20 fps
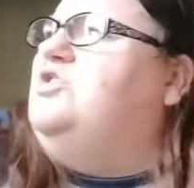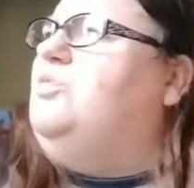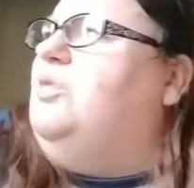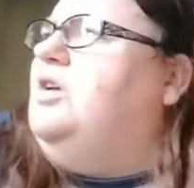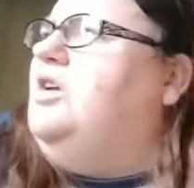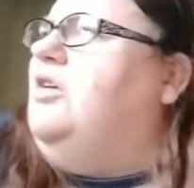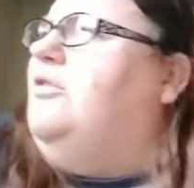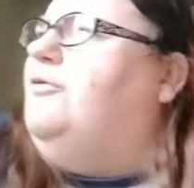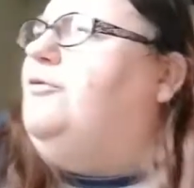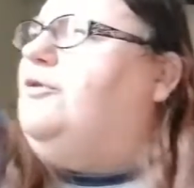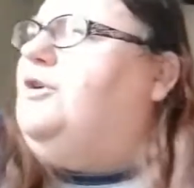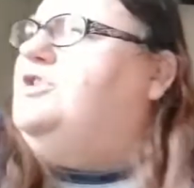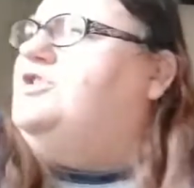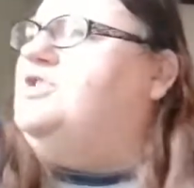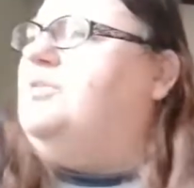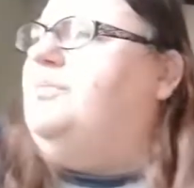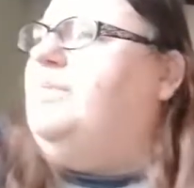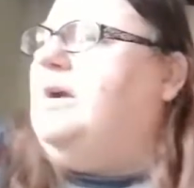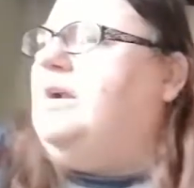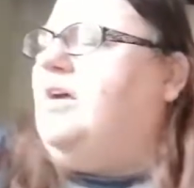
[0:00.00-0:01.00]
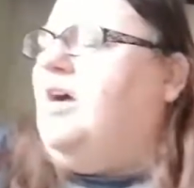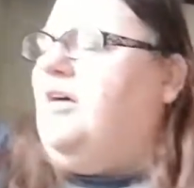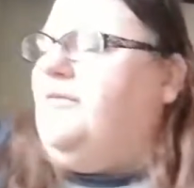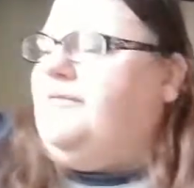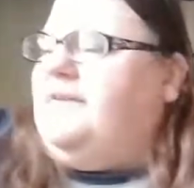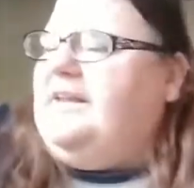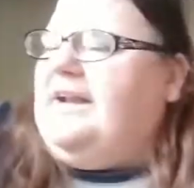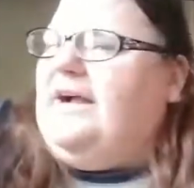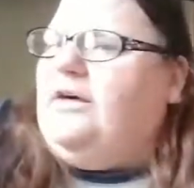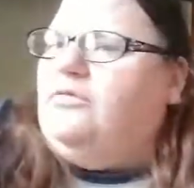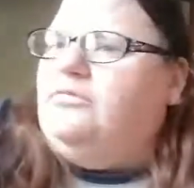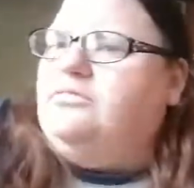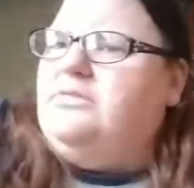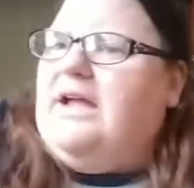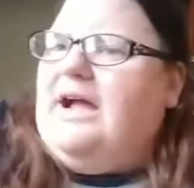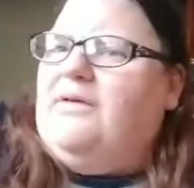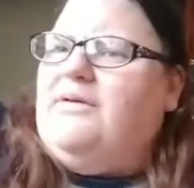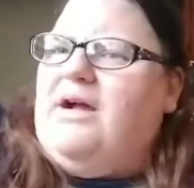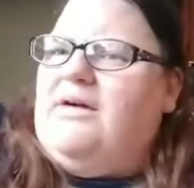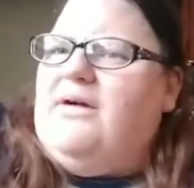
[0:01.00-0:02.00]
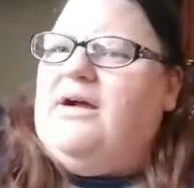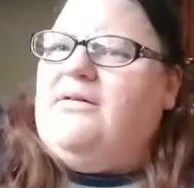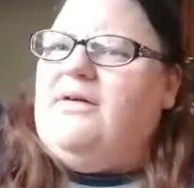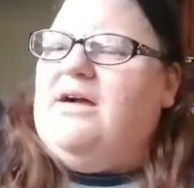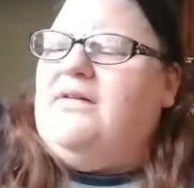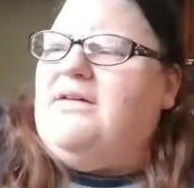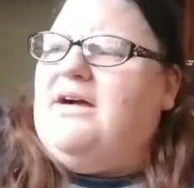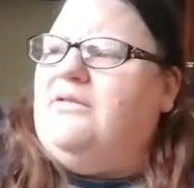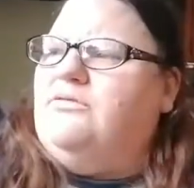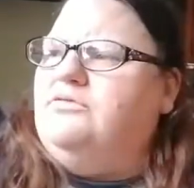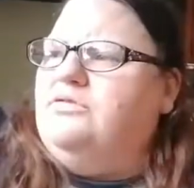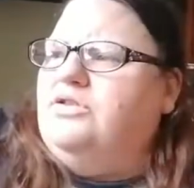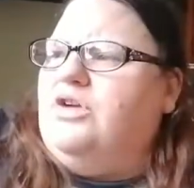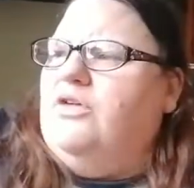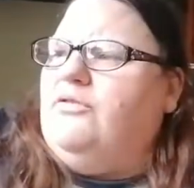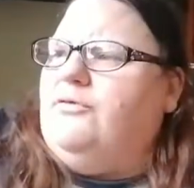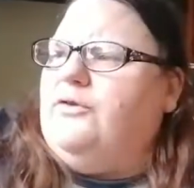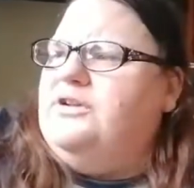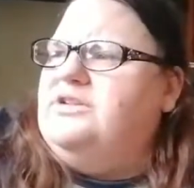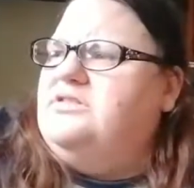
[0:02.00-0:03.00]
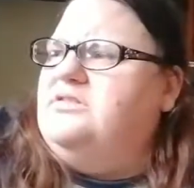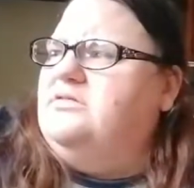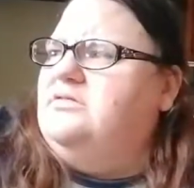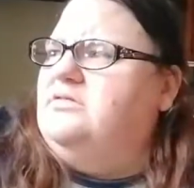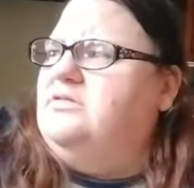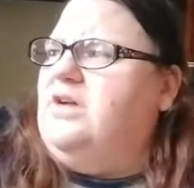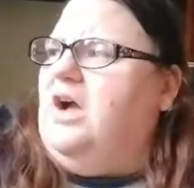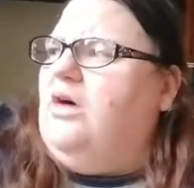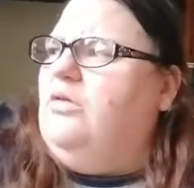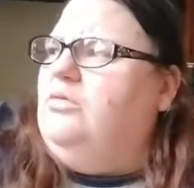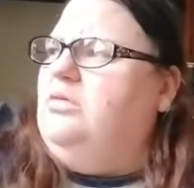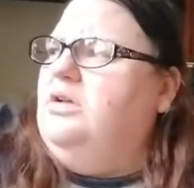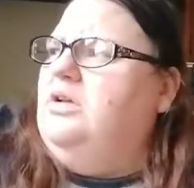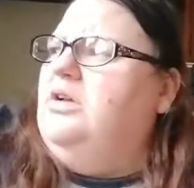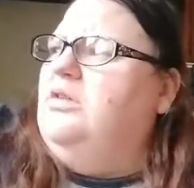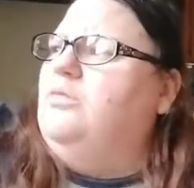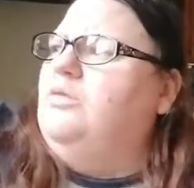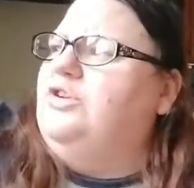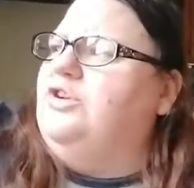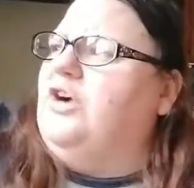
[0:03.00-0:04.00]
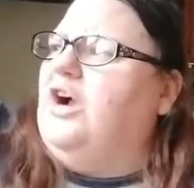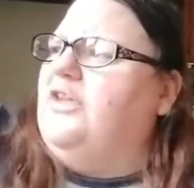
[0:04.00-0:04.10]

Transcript: you want to go freeze your butt off, get out. Out, out, out, out, out. Go freeze. Go. When your